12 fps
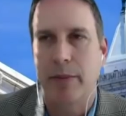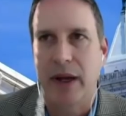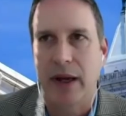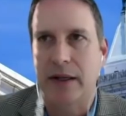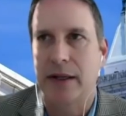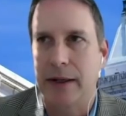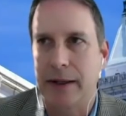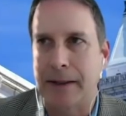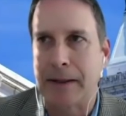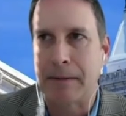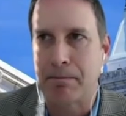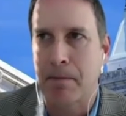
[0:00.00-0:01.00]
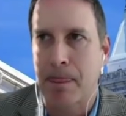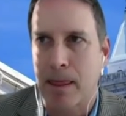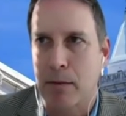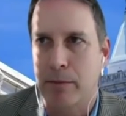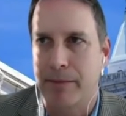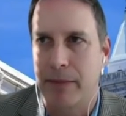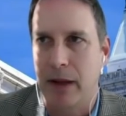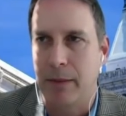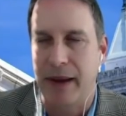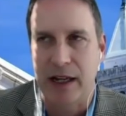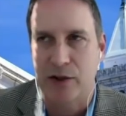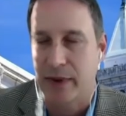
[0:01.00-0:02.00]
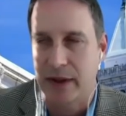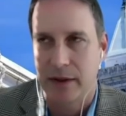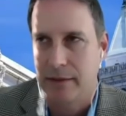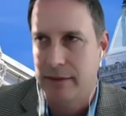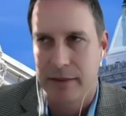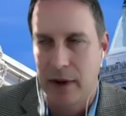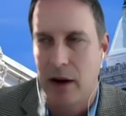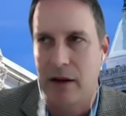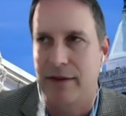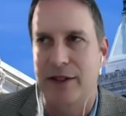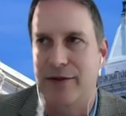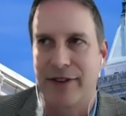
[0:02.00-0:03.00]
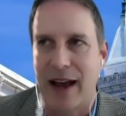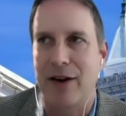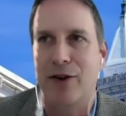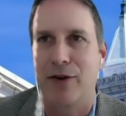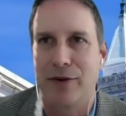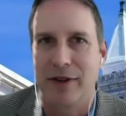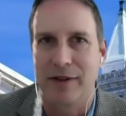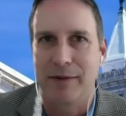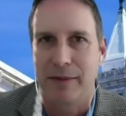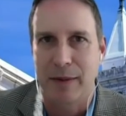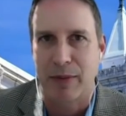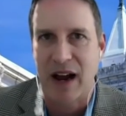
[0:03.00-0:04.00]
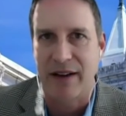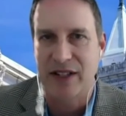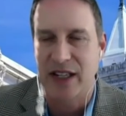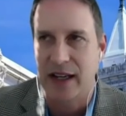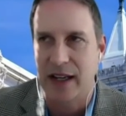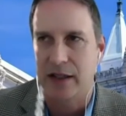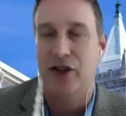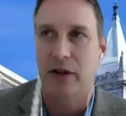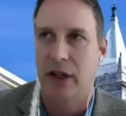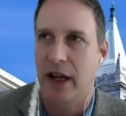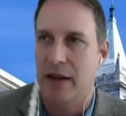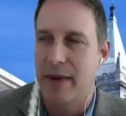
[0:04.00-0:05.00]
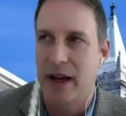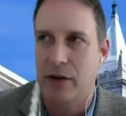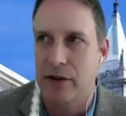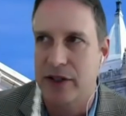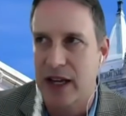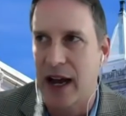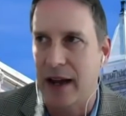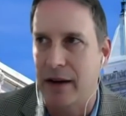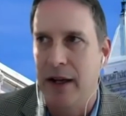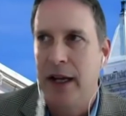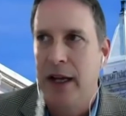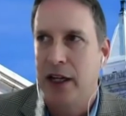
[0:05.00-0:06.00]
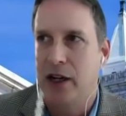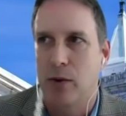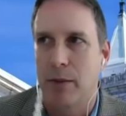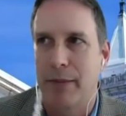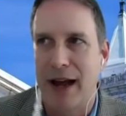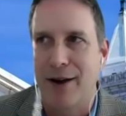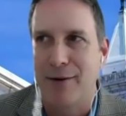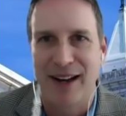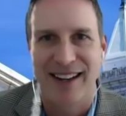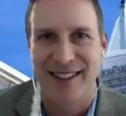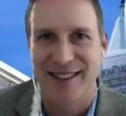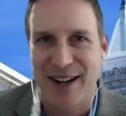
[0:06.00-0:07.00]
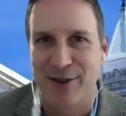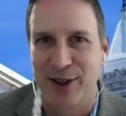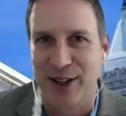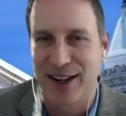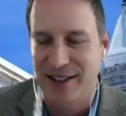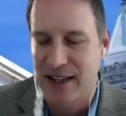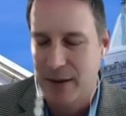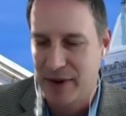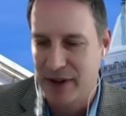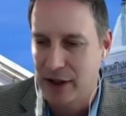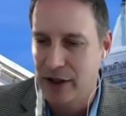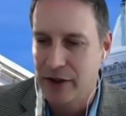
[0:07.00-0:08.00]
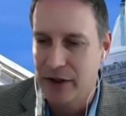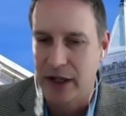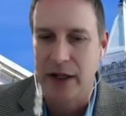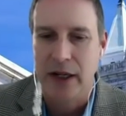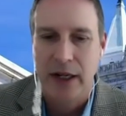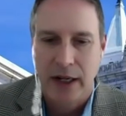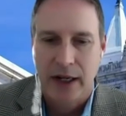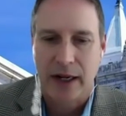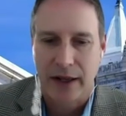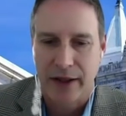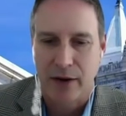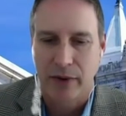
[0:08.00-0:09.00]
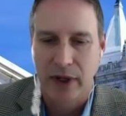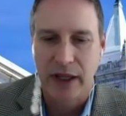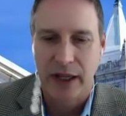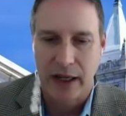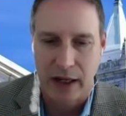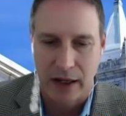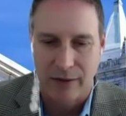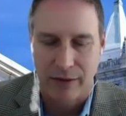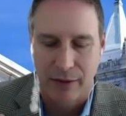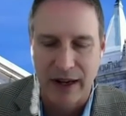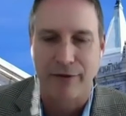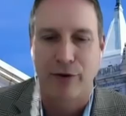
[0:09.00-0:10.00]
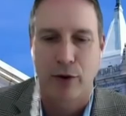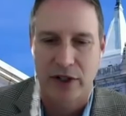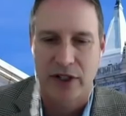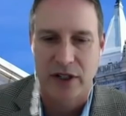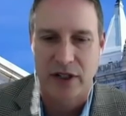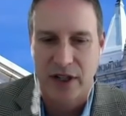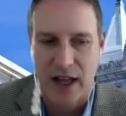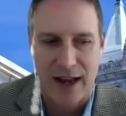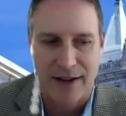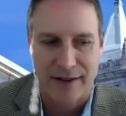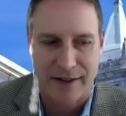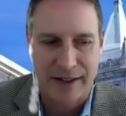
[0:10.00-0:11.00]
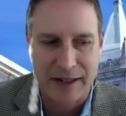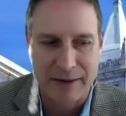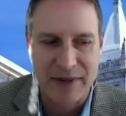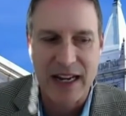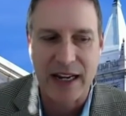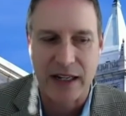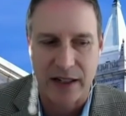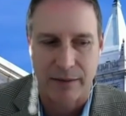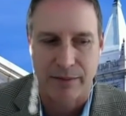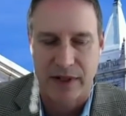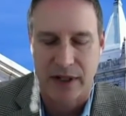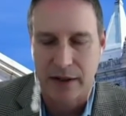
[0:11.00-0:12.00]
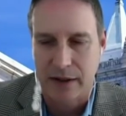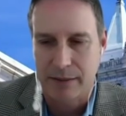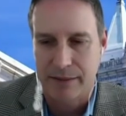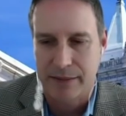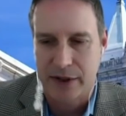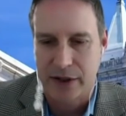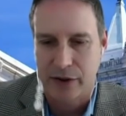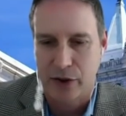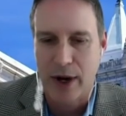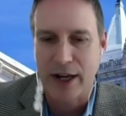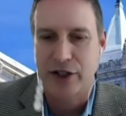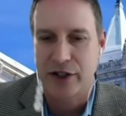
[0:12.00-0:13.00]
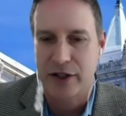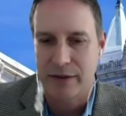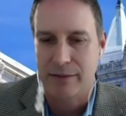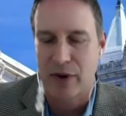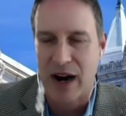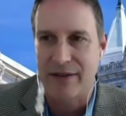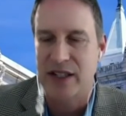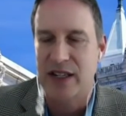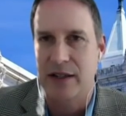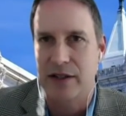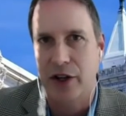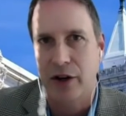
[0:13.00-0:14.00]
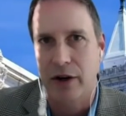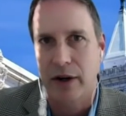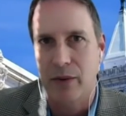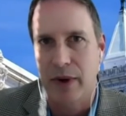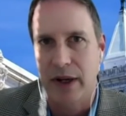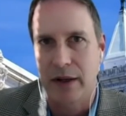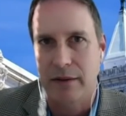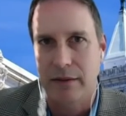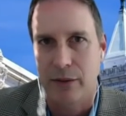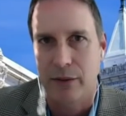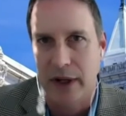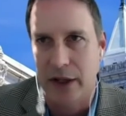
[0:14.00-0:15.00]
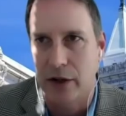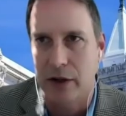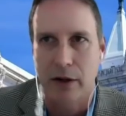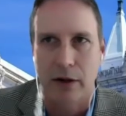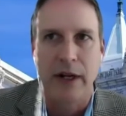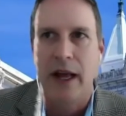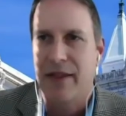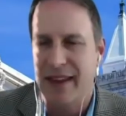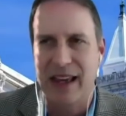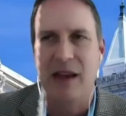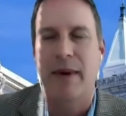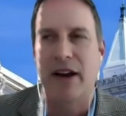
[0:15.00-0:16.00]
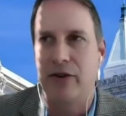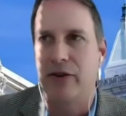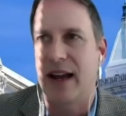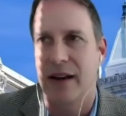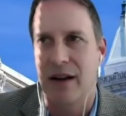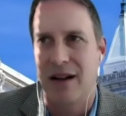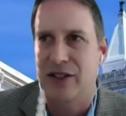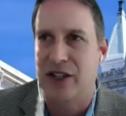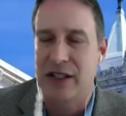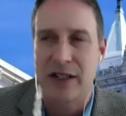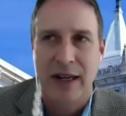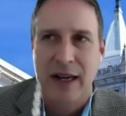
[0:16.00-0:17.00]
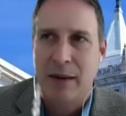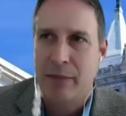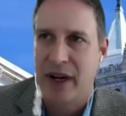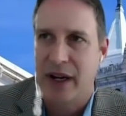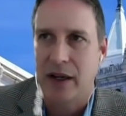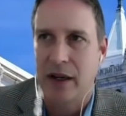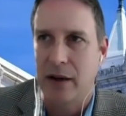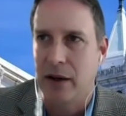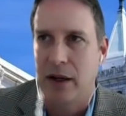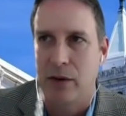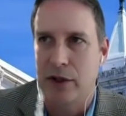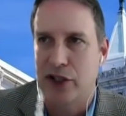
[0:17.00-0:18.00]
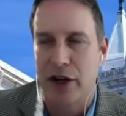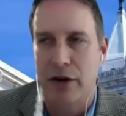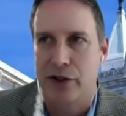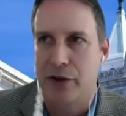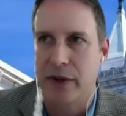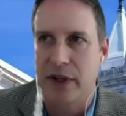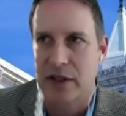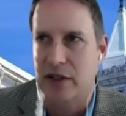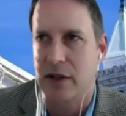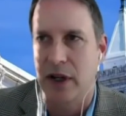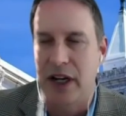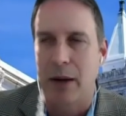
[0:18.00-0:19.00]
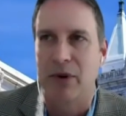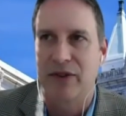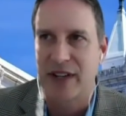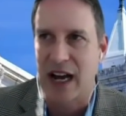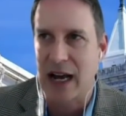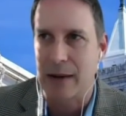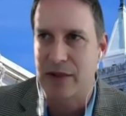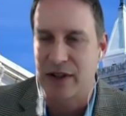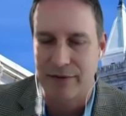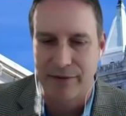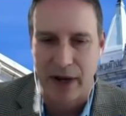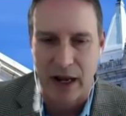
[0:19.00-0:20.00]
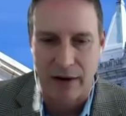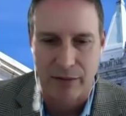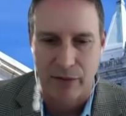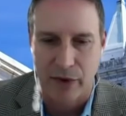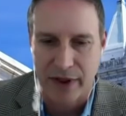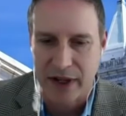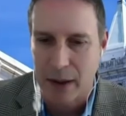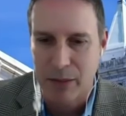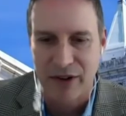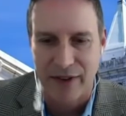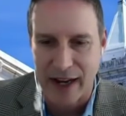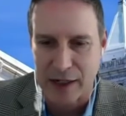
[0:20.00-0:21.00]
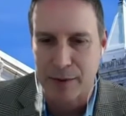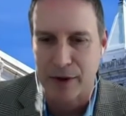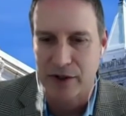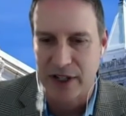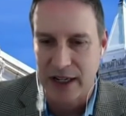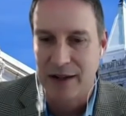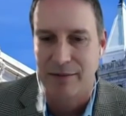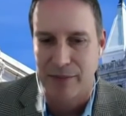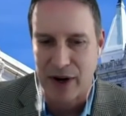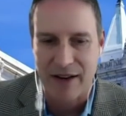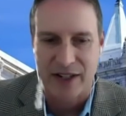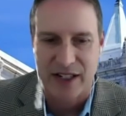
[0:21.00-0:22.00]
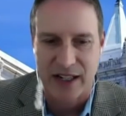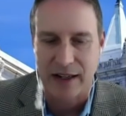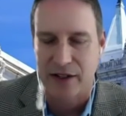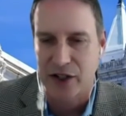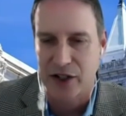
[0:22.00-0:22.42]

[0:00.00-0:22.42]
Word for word: bit um, because we, all of us value the, the privacy, and certainly on the medical side, you know, we're bound by several laws, HIPAA included, uh, that really in, reinforces that uh, need to, to, to question privacy and security when, when you're thinking about new technologies. But it, it was shown to us a number of times, and, and with a number of experts in privacy and